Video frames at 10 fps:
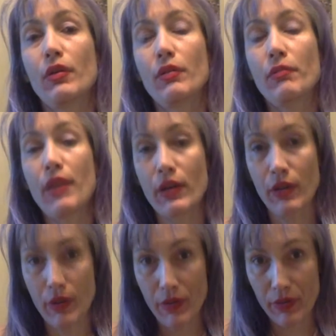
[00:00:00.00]
may
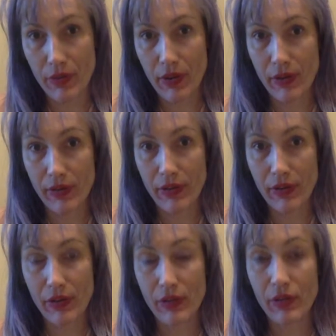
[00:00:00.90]
know that that is like
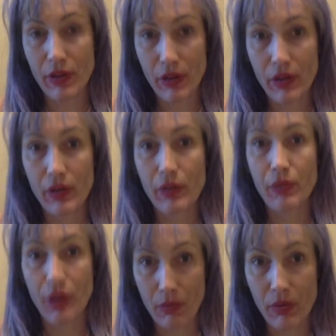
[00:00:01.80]
a chronic
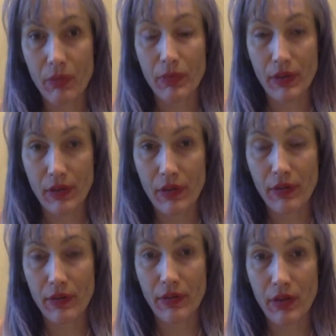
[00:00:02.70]
problem
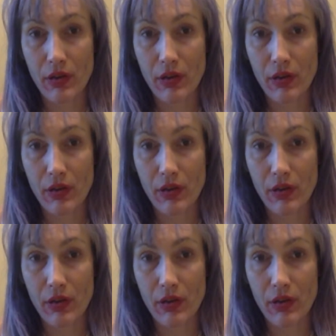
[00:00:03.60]
because,